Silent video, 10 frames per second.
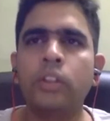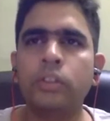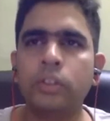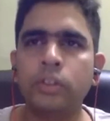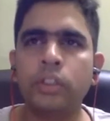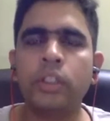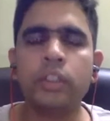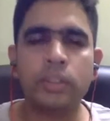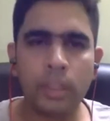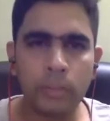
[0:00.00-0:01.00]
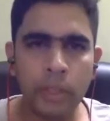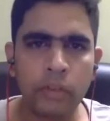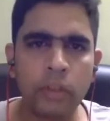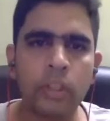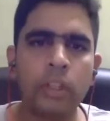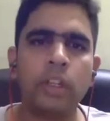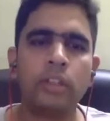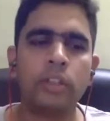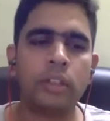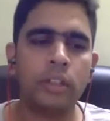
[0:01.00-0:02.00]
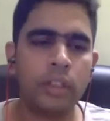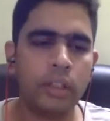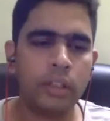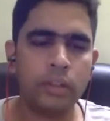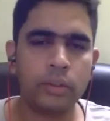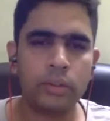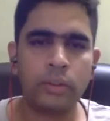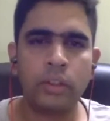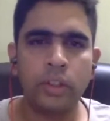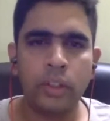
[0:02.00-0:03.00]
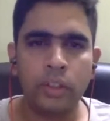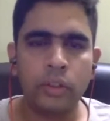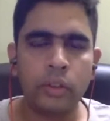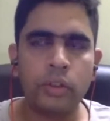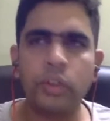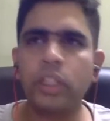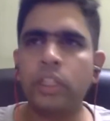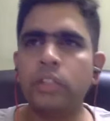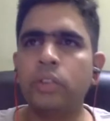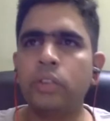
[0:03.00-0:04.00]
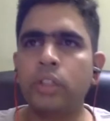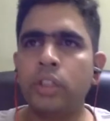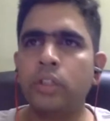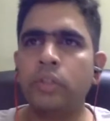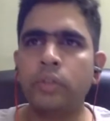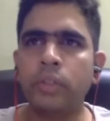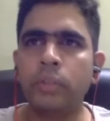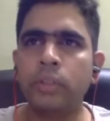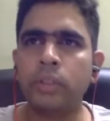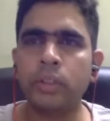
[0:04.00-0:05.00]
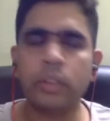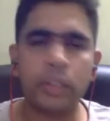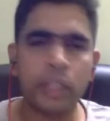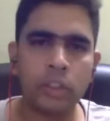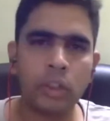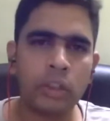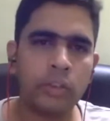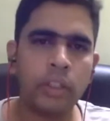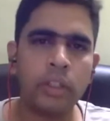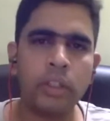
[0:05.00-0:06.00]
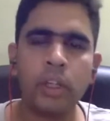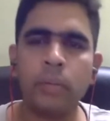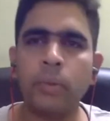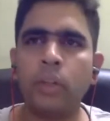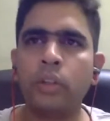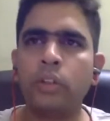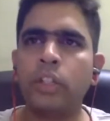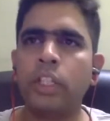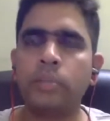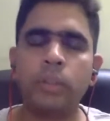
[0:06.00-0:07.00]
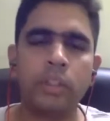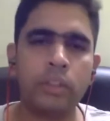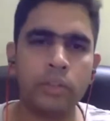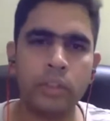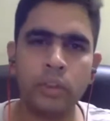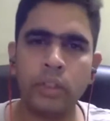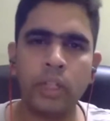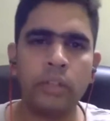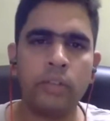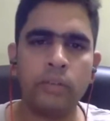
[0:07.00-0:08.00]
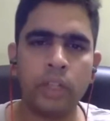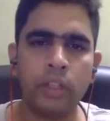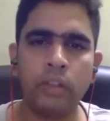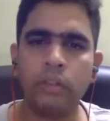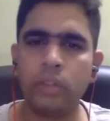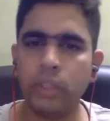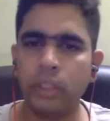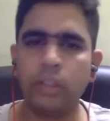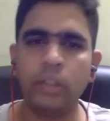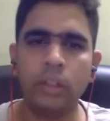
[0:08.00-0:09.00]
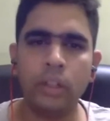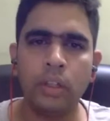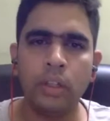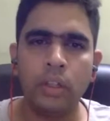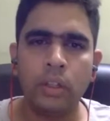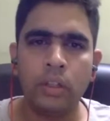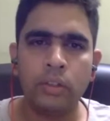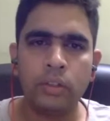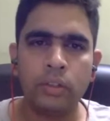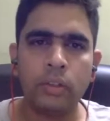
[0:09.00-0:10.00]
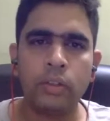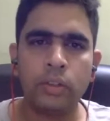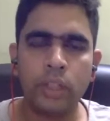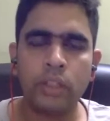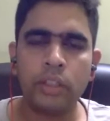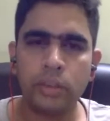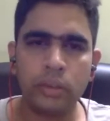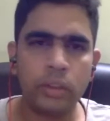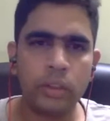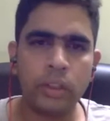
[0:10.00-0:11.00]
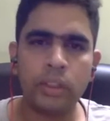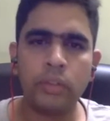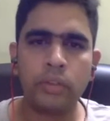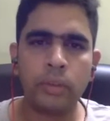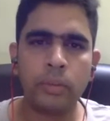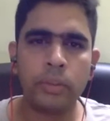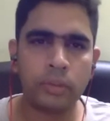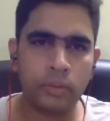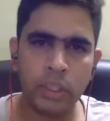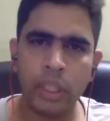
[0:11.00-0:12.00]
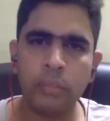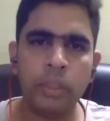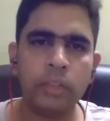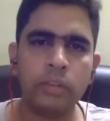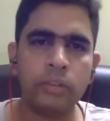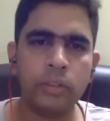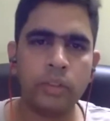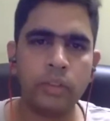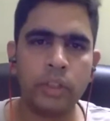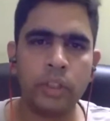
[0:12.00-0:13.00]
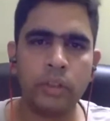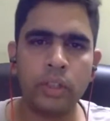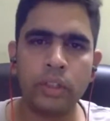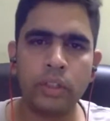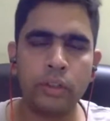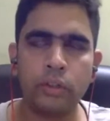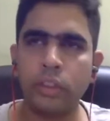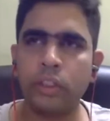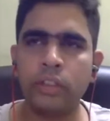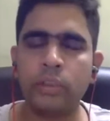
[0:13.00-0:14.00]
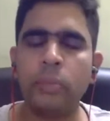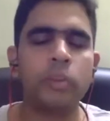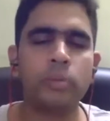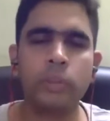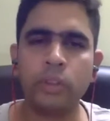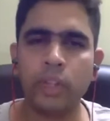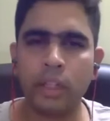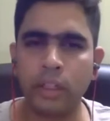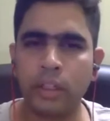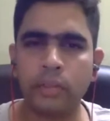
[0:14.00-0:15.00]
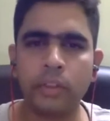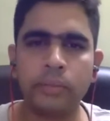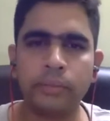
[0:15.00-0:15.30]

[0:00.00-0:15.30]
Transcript: So that is done by working actually. Yeah. So you should at least know 30 to 50%. Rest all will come under the experience which you gain while you're working. So you should at least know the 30 to 50%, which I believe. So without that, it is impossible to crack an interview.